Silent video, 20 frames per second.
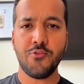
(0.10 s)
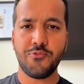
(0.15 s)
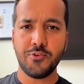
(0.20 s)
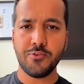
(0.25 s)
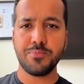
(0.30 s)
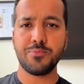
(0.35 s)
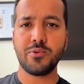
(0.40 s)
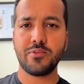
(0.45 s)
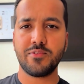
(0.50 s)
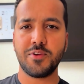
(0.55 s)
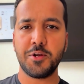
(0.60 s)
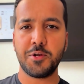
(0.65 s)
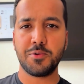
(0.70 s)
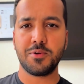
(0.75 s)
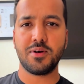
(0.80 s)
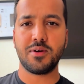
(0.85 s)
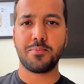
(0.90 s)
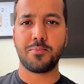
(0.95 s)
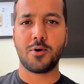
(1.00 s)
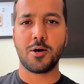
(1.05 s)
you've moved into
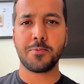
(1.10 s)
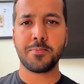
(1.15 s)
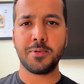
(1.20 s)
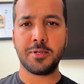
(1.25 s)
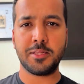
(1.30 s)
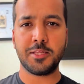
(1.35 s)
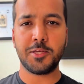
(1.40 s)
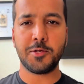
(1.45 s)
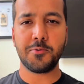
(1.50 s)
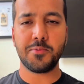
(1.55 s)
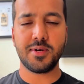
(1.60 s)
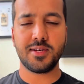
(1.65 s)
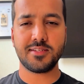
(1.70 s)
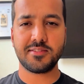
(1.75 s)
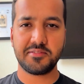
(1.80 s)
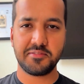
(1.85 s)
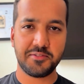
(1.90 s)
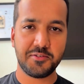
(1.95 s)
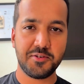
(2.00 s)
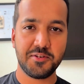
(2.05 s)
an apartment in the
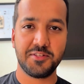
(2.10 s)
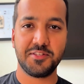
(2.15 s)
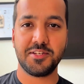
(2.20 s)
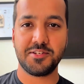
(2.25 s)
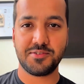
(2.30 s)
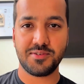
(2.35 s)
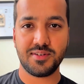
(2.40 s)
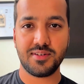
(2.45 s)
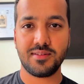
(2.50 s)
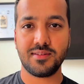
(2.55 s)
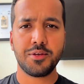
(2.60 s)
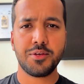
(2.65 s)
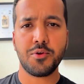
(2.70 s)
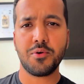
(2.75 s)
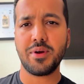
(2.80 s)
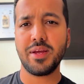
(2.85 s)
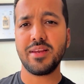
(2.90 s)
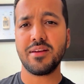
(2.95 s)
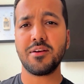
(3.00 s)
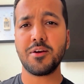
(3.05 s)
US, you know the drill.
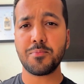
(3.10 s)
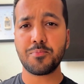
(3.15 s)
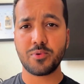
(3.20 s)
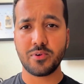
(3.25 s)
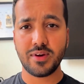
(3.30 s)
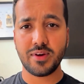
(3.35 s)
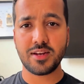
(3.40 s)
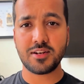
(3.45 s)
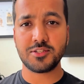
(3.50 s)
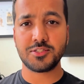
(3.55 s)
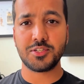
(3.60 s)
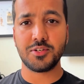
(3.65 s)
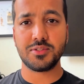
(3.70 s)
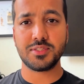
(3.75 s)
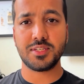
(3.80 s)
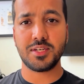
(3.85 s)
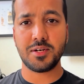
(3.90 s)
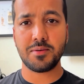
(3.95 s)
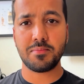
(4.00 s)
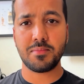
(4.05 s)
Your internet provider
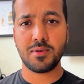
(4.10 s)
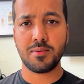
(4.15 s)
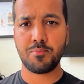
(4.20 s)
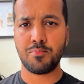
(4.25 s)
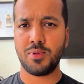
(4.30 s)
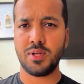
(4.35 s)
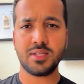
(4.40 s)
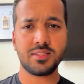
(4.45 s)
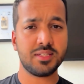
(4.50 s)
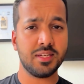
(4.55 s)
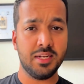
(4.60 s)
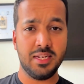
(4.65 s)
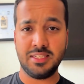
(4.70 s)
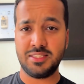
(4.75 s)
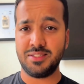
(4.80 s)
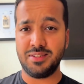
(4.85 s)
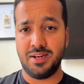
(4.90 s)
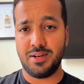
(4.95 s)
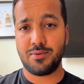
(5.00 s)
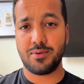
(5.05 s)
shows up, plugs in a
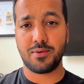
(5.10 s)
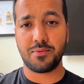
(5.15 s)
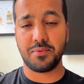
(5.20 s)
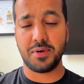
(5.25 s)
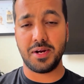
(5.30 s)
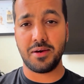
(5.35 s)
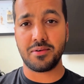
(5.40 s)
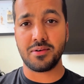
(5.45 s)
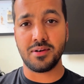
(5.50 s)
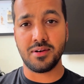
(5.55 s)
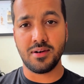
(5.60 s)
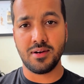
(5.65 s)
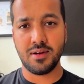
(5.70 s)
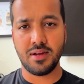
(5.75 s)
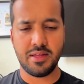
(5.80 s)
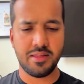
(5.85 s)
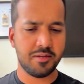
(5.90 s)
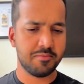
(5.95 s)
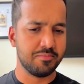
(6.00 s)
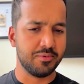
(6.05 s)
generic router,
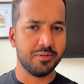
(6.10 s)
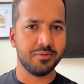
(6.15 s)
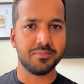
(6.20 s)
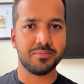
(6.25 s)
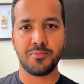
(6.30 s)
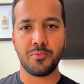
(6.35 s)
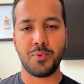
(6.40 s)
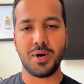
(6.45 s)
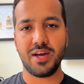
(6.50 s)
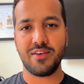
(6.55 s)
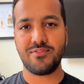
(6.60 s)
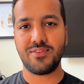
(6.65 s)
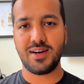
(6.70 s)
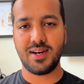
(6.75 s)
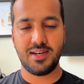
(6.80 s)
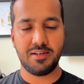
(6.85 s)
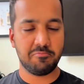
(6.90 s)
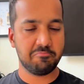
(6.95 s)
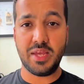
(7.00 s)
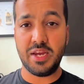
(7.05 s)
and then boom,
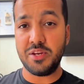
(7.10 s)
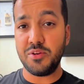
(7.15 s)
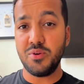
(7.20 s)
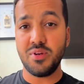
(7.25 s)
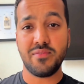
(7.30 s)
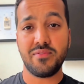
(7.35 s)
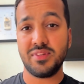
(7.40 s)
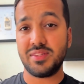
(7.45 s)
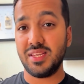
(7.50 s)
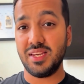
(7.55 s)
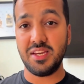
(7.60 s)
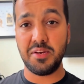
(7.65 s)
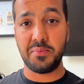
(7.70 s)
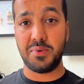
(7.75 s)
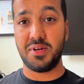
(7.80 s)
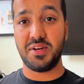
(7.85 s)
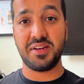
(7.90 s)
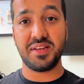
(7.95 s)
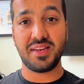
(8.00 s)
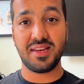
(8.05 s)
Wi-Fi, and you never think
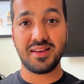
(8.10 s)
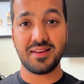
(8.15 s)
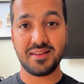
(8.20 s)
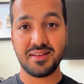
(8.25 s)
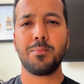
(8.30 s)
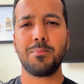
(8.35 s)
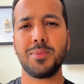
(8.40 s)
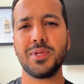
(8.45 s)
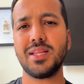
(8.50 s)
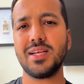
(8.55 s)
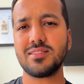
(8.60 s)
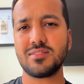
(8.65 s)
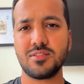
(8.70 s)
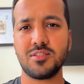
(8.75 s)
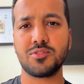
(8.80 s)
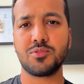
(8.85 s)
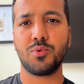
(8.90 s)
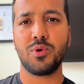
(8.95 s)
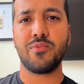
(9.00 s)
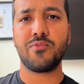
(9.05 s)
about it again. But that's the
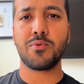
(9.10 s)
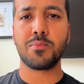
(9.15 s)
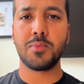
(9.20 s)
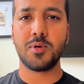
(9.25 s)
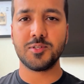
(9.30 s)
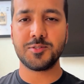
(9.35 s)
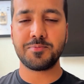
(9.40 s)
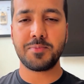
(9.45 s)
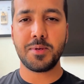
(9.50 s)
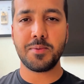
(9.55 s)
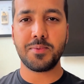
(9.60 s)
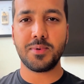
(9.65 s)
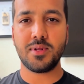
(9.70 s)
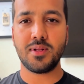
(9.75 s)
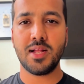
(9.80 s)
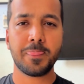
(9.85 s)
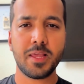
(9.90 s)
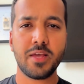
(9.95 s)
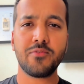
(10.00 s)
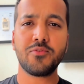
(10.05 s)
story for most
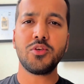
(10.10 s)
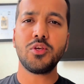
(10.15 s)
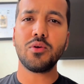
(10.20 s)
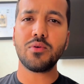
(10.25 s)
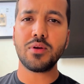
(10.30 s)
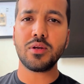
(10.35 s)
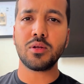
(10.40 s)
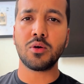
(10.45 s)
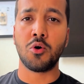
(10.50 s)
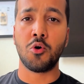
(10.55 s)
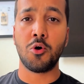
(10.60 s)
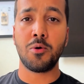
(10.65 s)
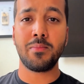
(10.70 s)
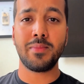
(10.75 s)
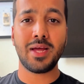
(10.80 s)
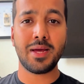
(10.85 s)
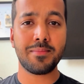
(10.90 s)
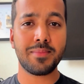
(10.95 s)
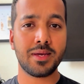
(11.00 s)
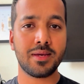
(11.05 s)
people. If you're into home
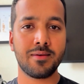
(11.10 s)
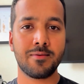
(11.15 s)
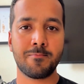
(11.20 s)
labbing,